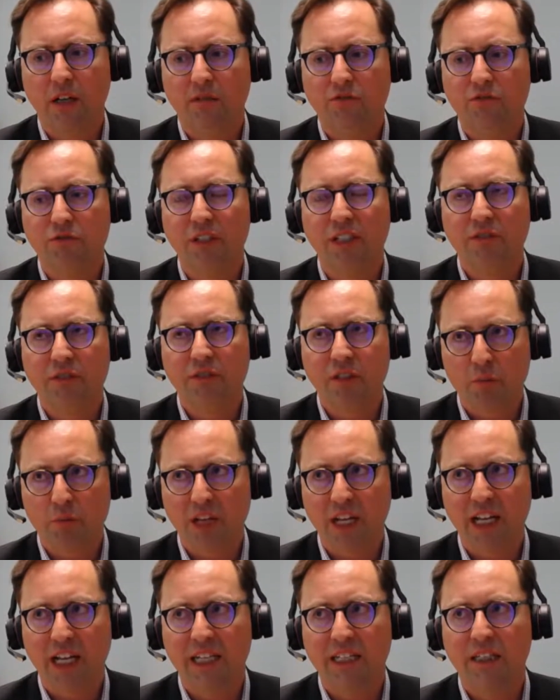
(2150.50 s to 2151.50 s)
relieving the
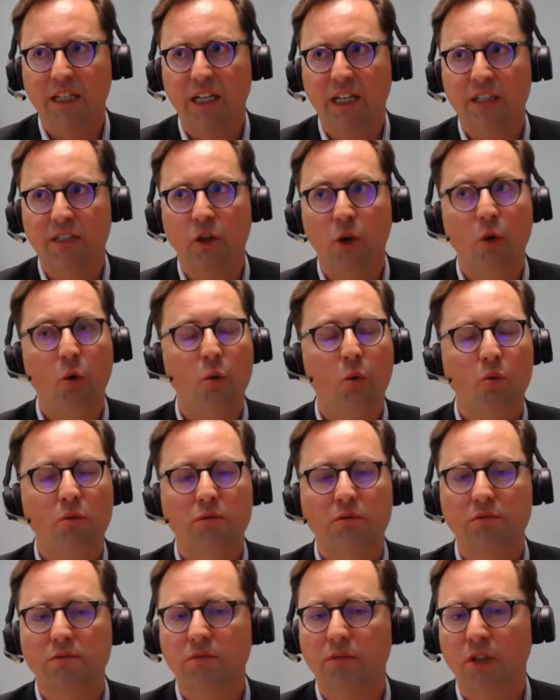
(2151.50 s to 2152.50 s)
plan, no,
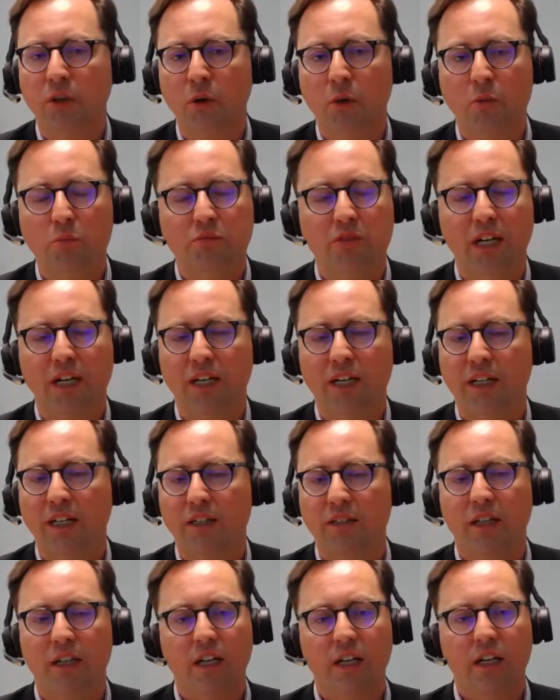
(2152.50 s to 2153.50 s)

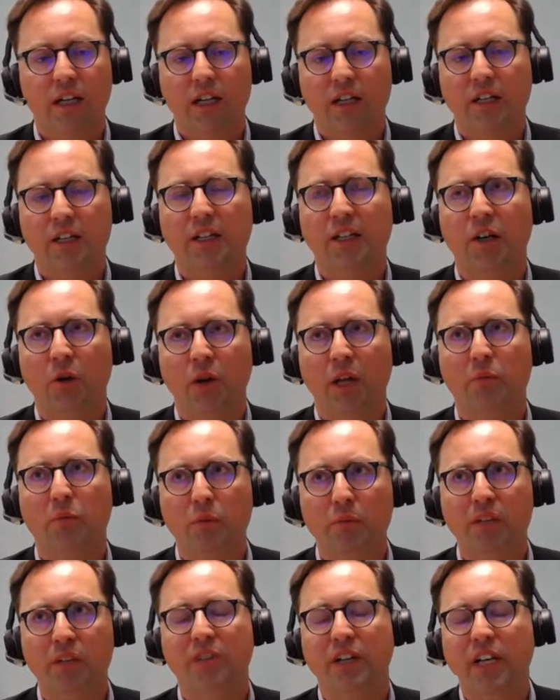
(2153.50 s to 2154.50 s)
it would
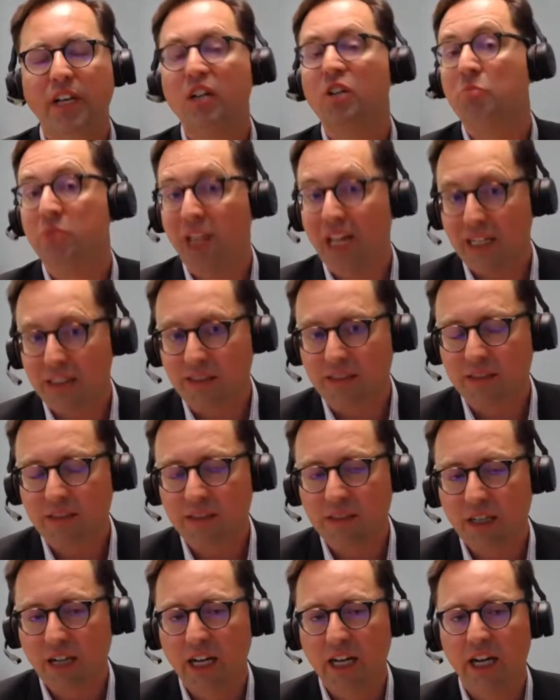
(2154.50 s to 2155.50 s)
be very complex,
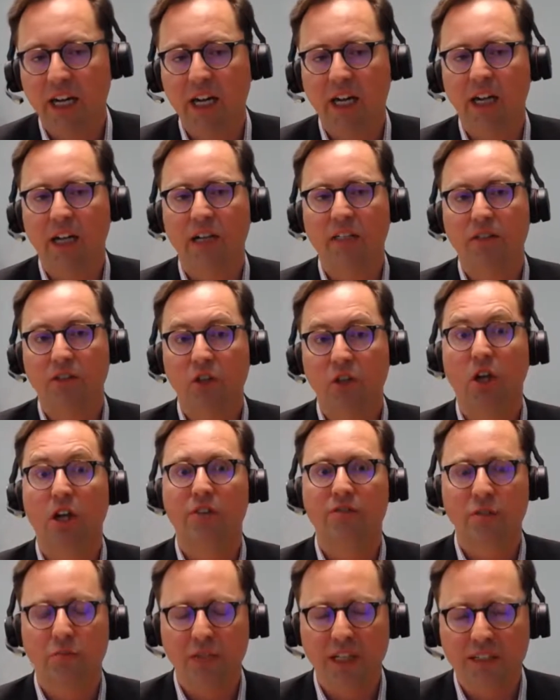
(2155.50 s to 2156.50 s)
a lot
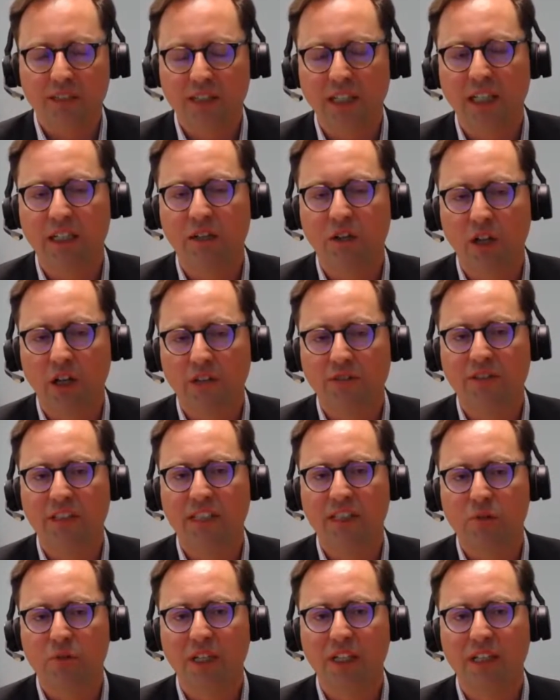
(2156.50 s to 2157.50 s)
of complexity and a lot of
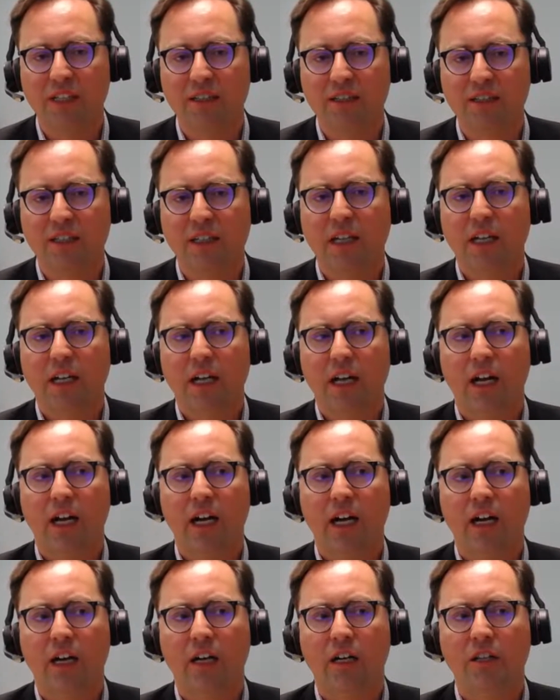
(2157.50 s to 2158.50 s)
things because
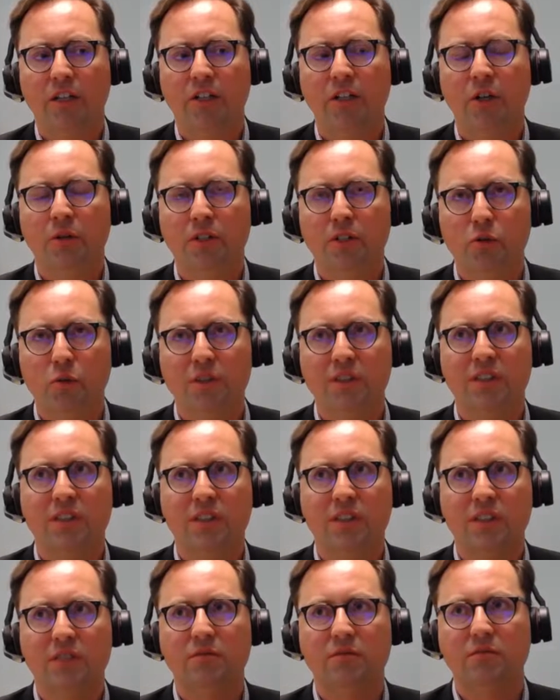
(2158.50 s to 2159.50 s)
this wasn't
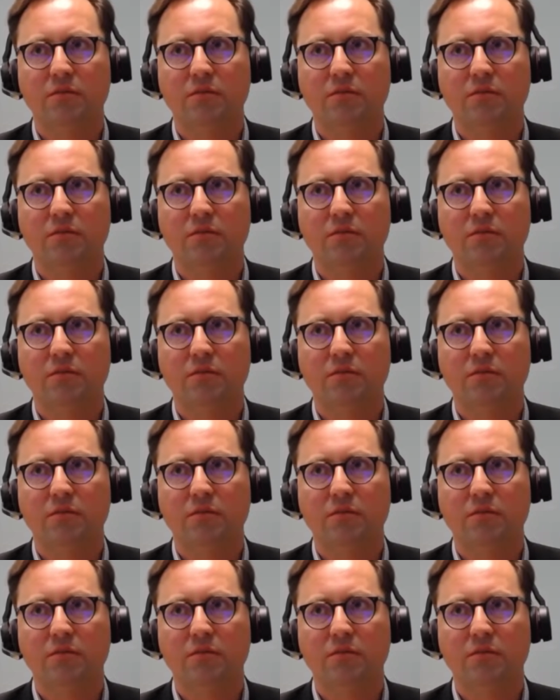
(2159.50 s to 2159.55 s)
in